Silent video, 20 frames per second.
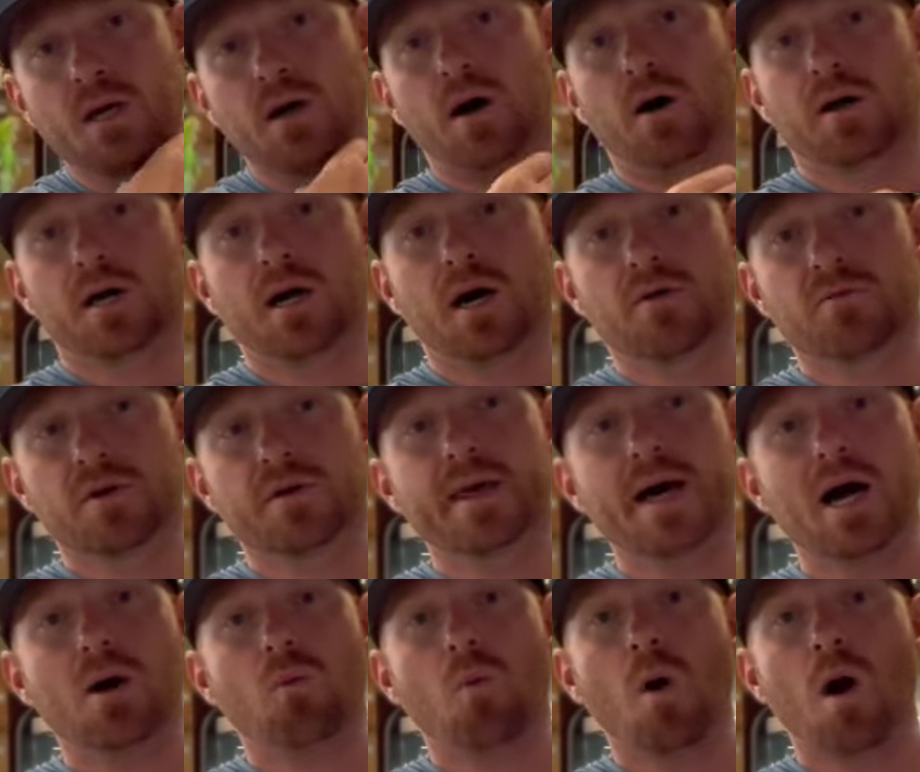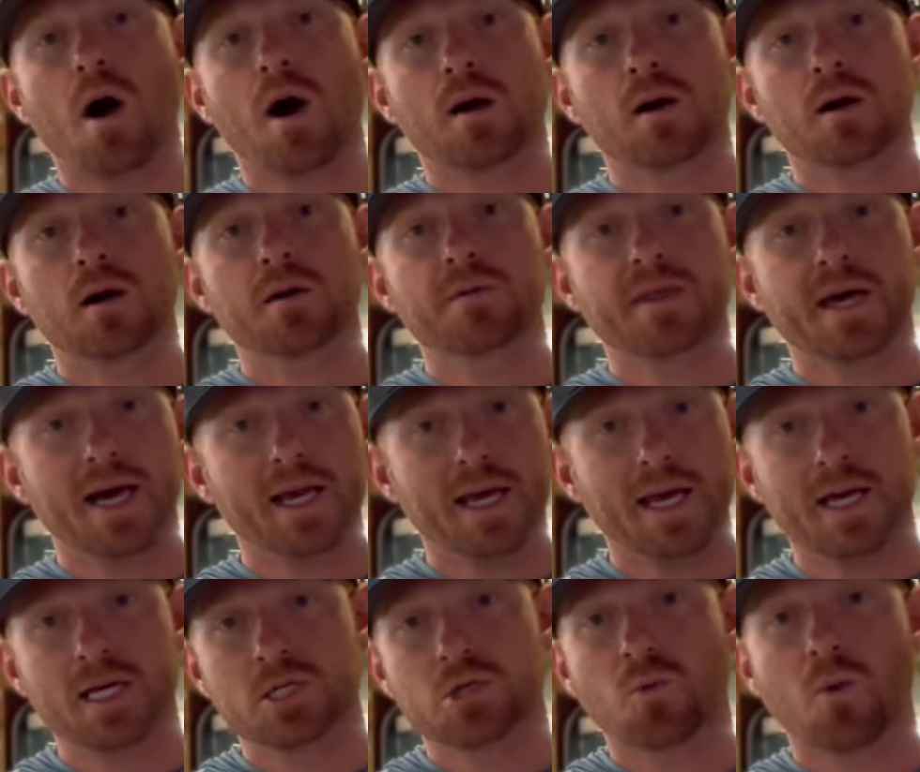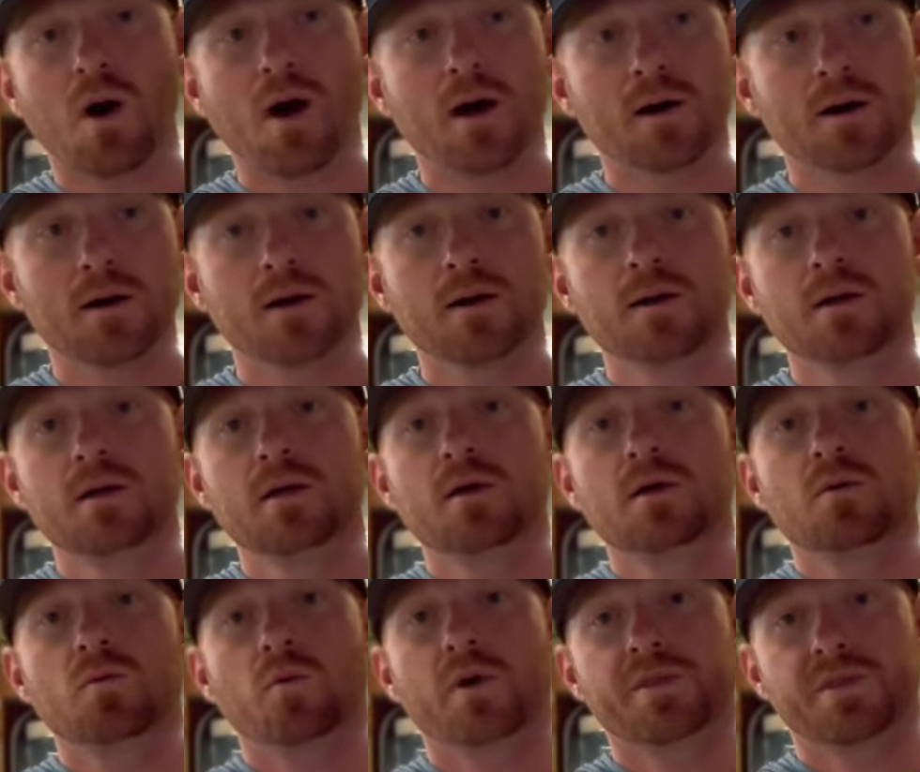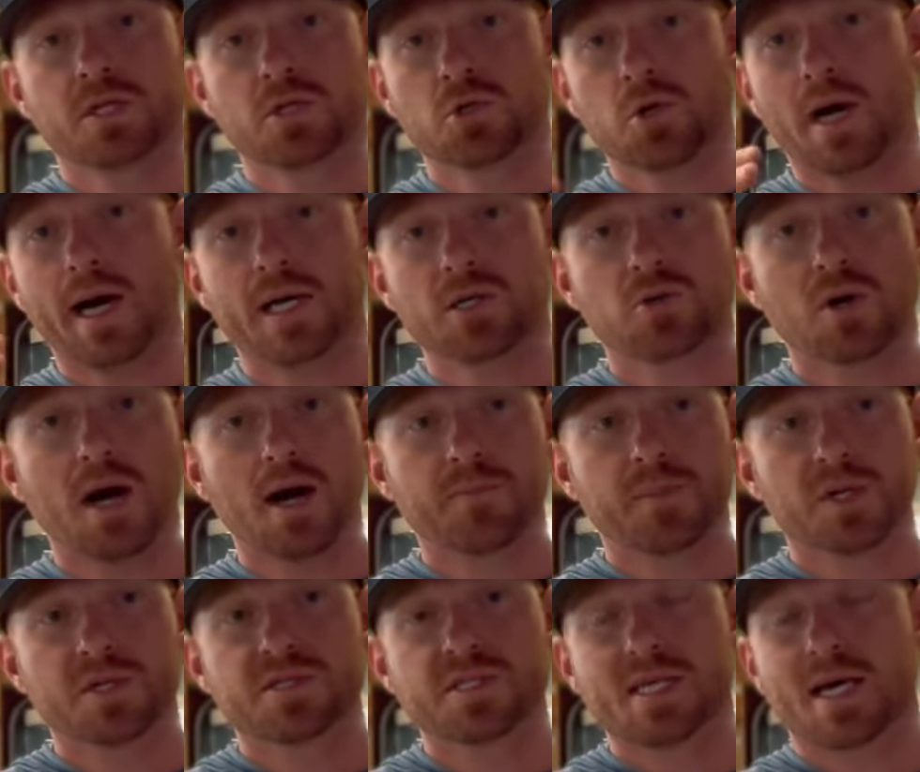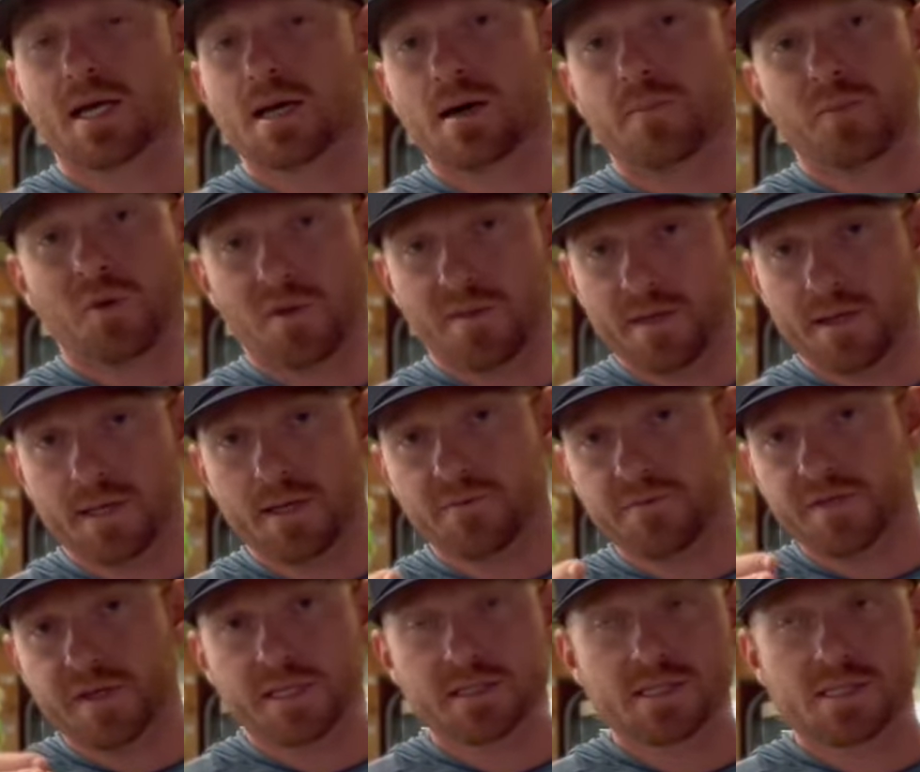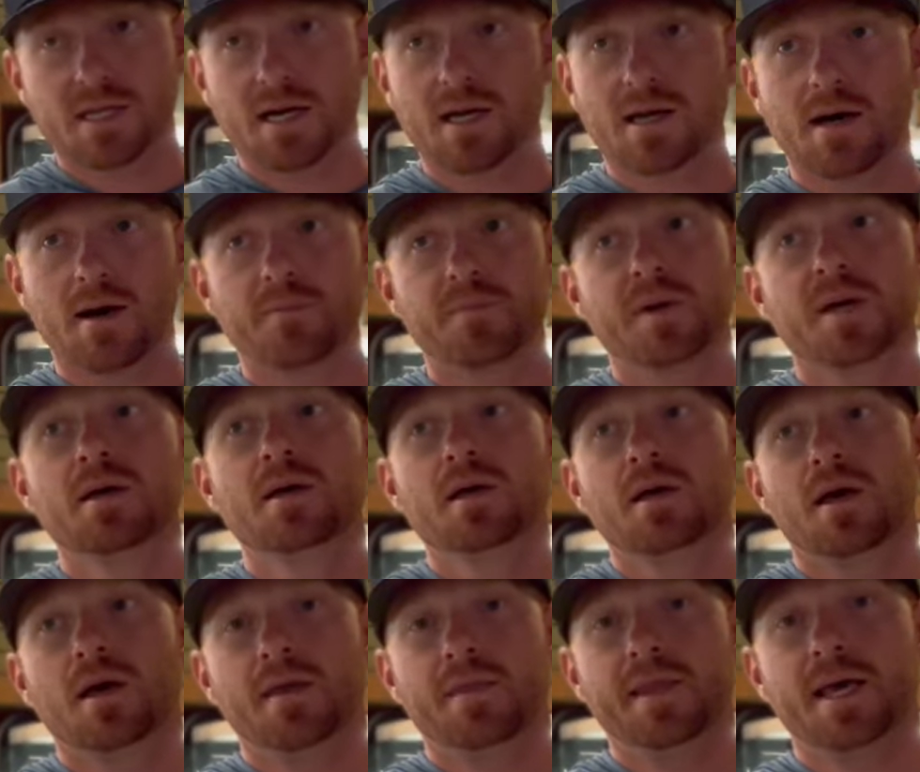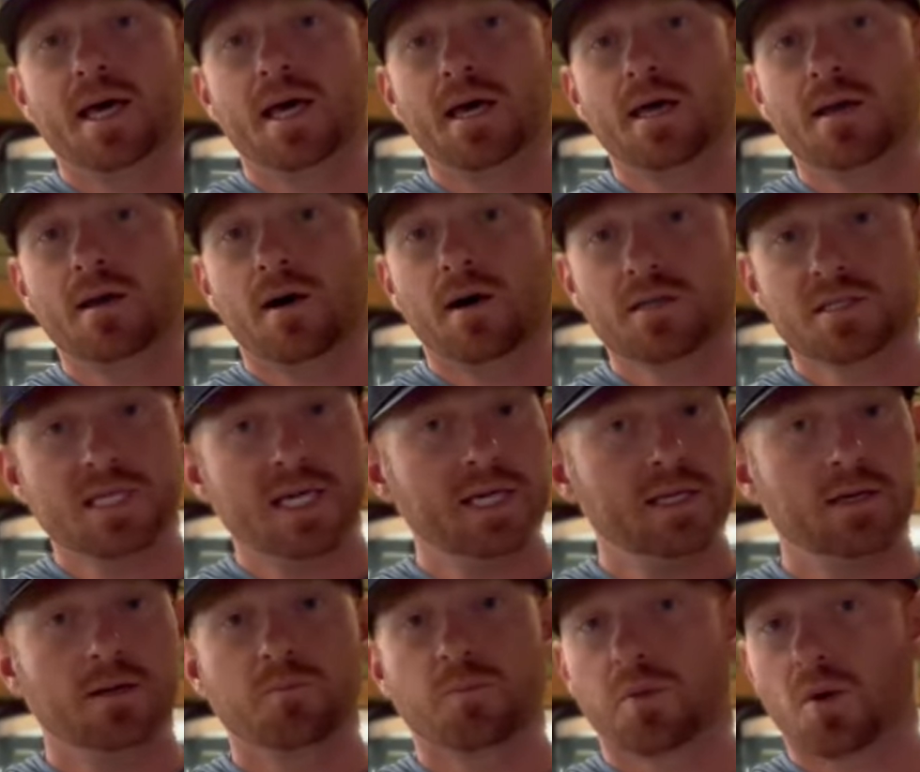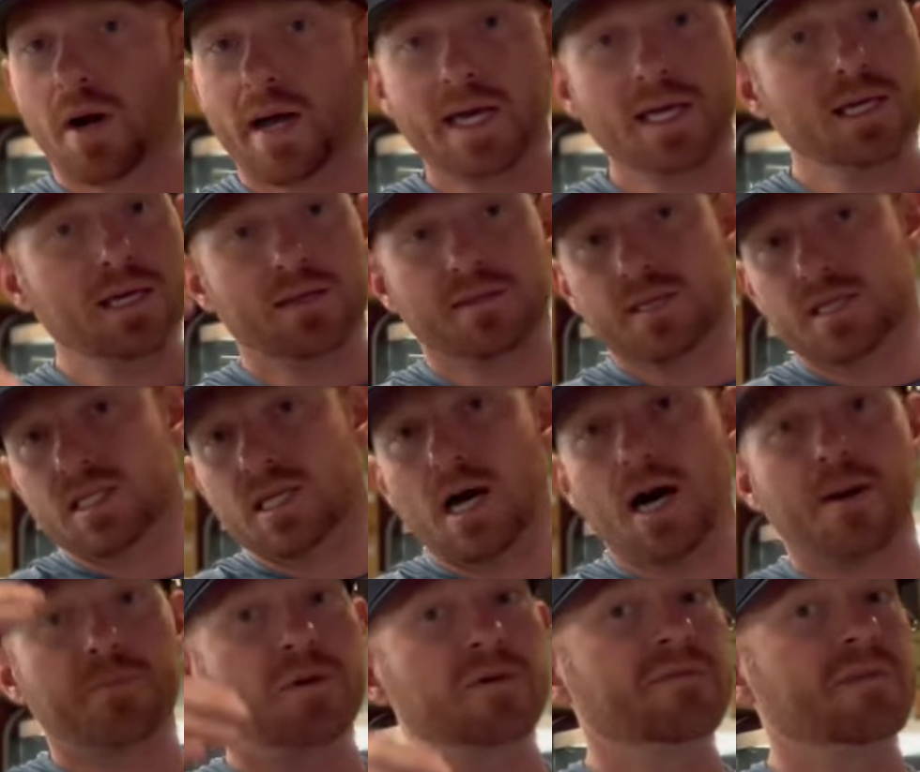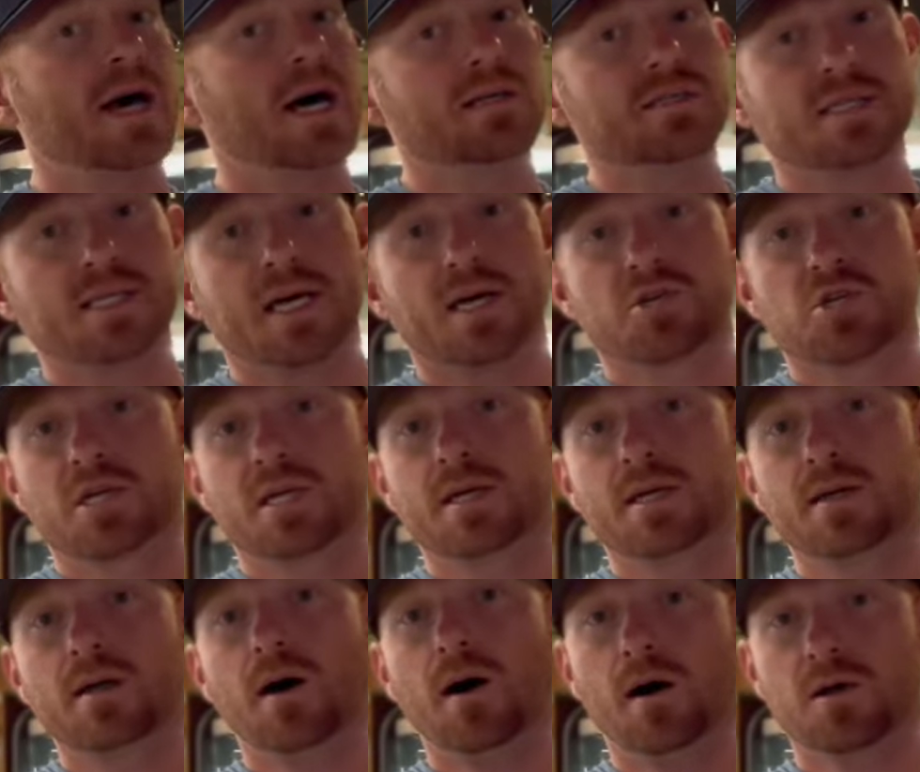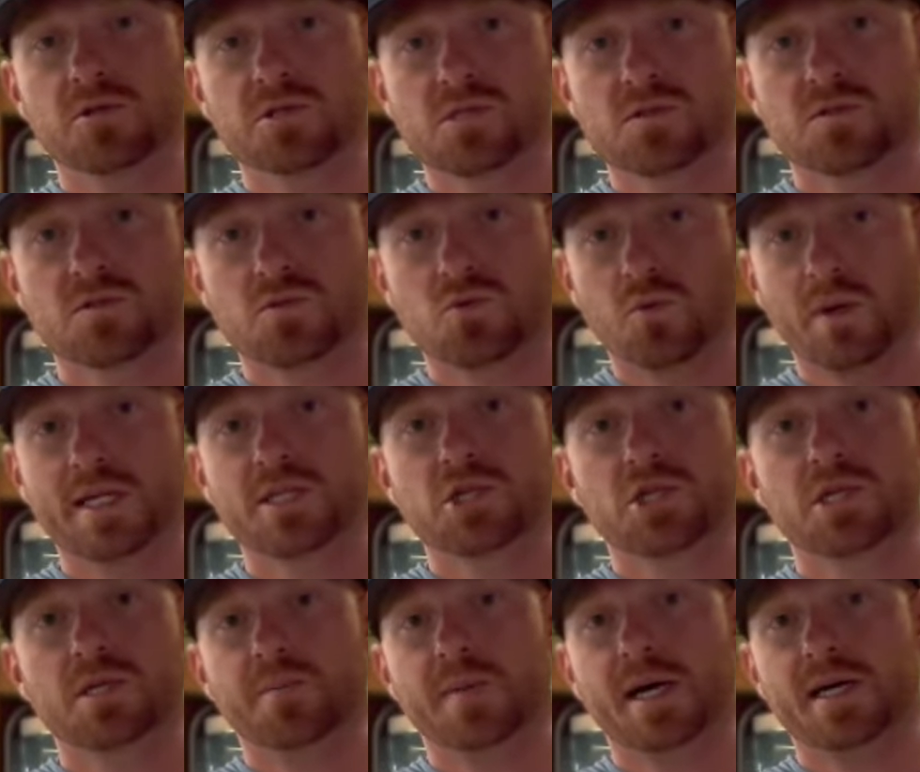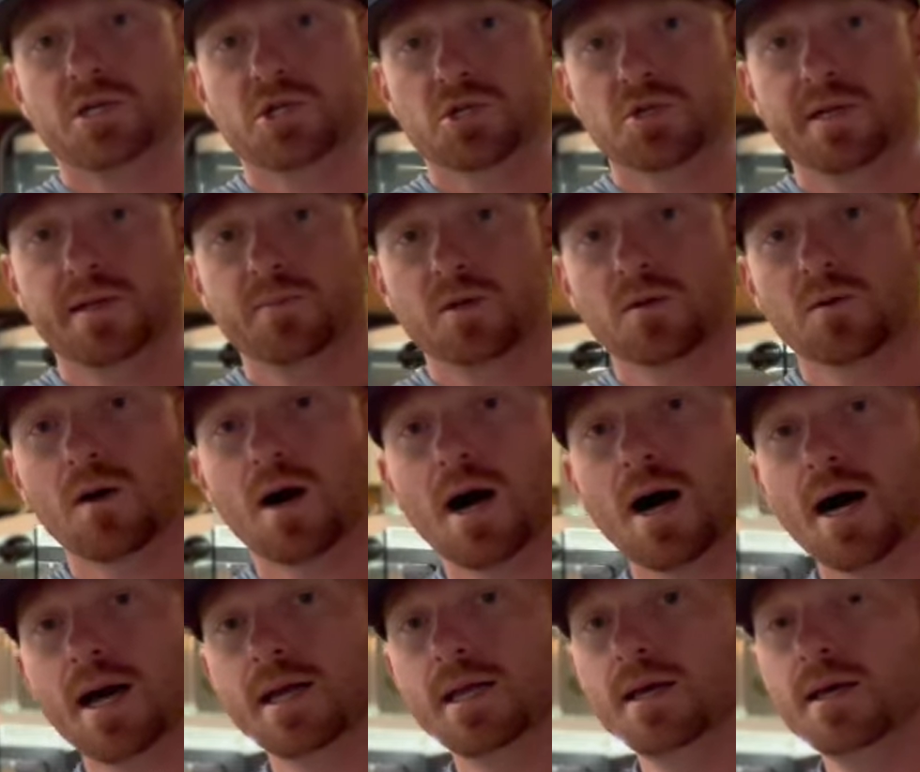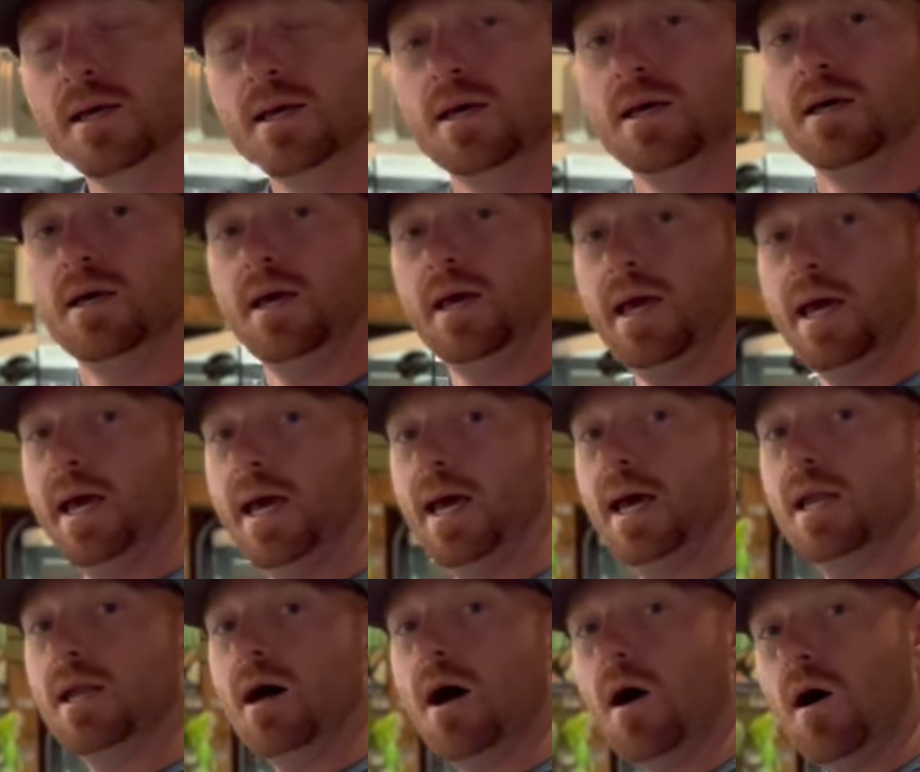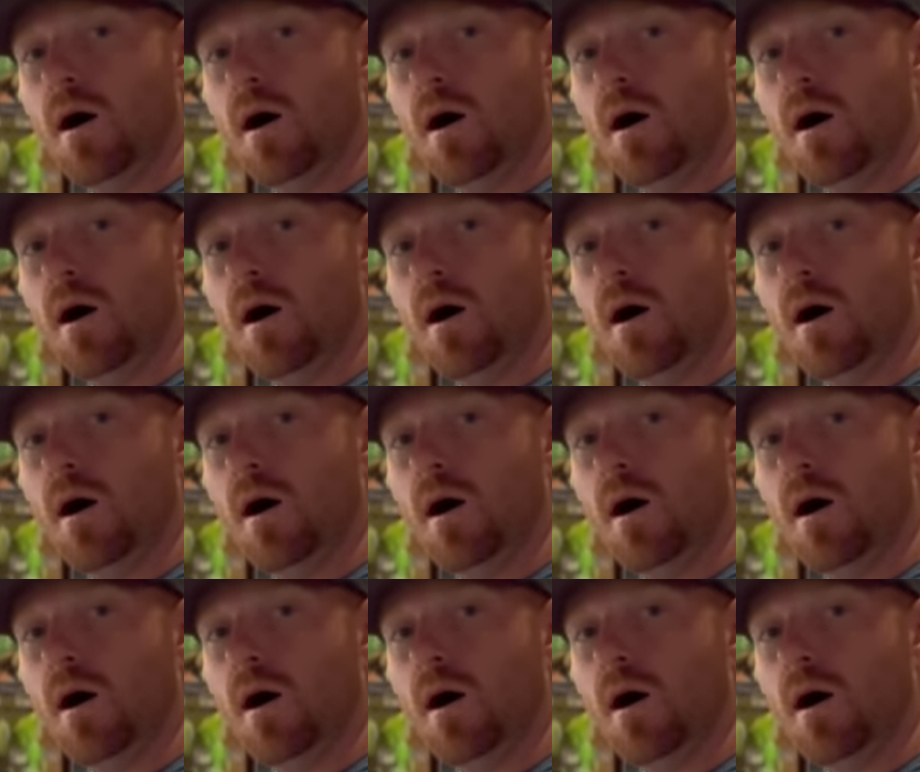I'll cover that water, that edge water, with the dry dropper setup or the nymphing setup, and then I'll take a break at the top of that section. I'll switch to my streamer rod, and